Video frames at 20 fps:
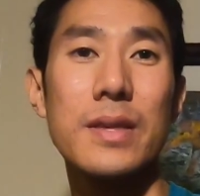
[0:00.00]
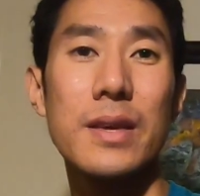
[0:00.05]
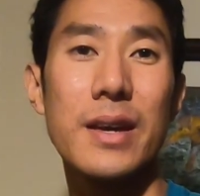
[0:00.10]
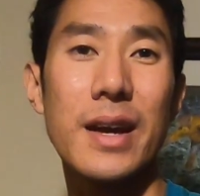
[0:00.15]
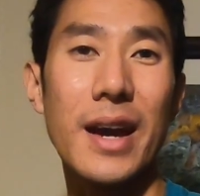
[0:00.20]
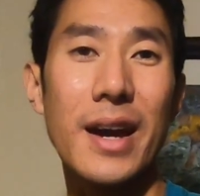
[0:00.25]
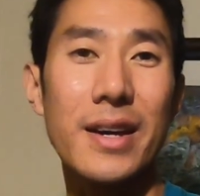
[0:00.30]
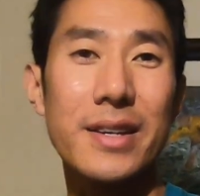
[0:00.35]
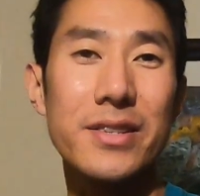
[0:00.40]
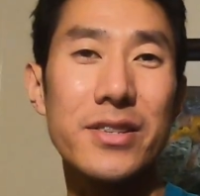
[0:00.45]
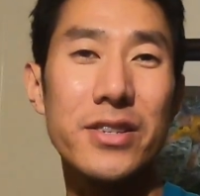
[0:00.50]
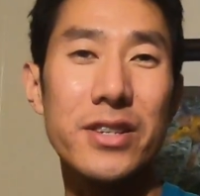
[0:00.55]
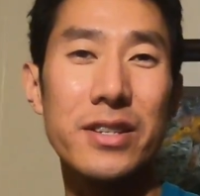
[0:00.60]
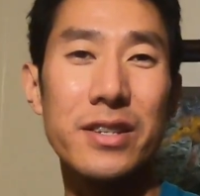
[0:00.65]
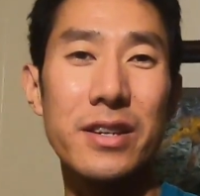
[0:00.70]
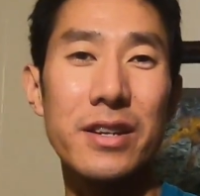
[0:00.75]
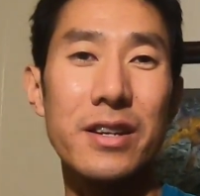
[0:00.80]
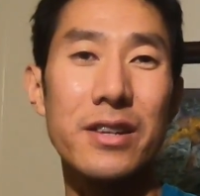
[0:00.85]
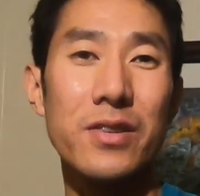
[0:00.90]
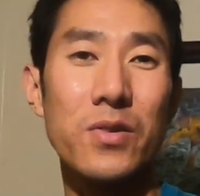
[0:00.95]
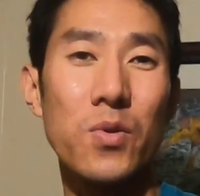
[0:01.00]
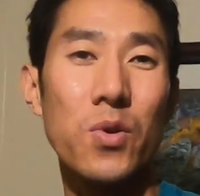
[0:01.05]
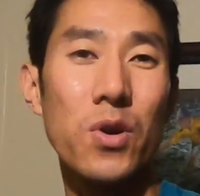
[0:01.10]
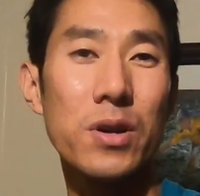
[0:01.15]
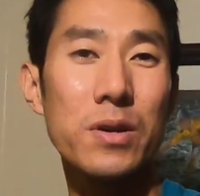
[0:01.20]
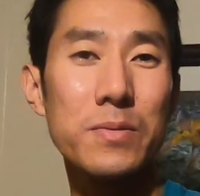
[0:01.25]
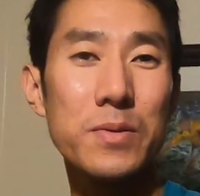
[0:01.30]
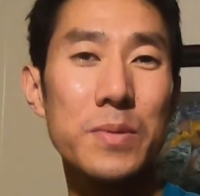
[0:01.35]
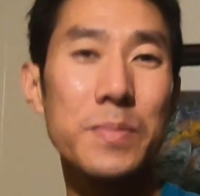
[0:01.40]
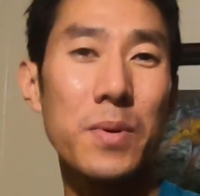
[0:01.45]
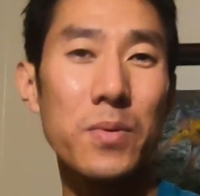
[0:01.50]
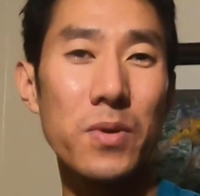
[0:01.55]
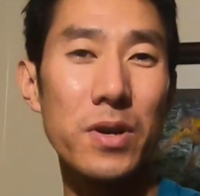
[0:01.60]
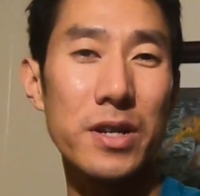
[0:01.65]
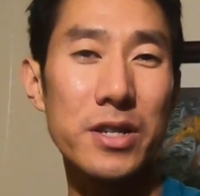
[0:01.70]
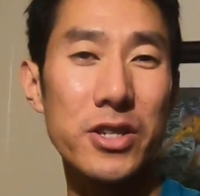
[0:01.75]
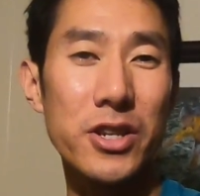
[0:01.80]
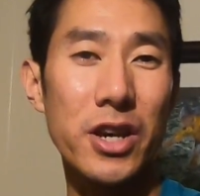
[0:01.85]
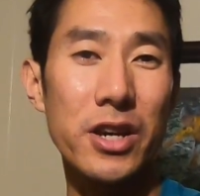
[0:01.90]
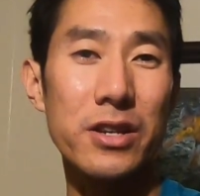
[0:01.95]
Hey guys, Yin here. Welcome to my
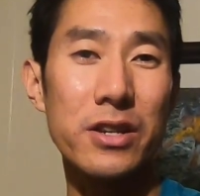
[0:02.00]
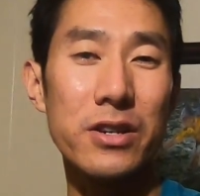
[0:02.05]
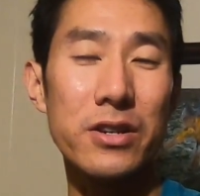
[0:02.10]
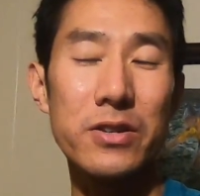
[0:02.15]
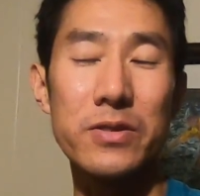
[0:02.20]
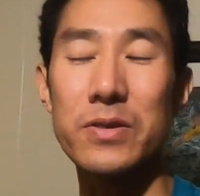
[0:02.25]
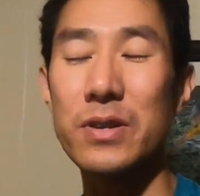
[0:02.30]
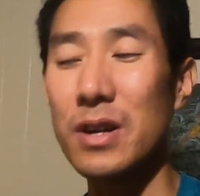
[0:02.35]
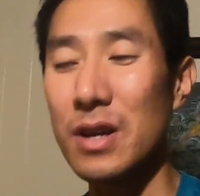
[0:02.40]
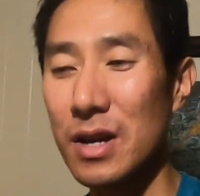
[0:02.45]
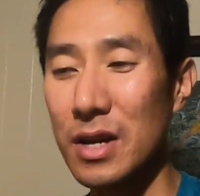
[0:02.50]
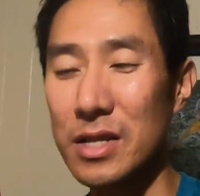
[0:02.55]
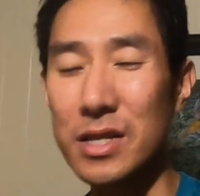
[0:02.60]
running channel.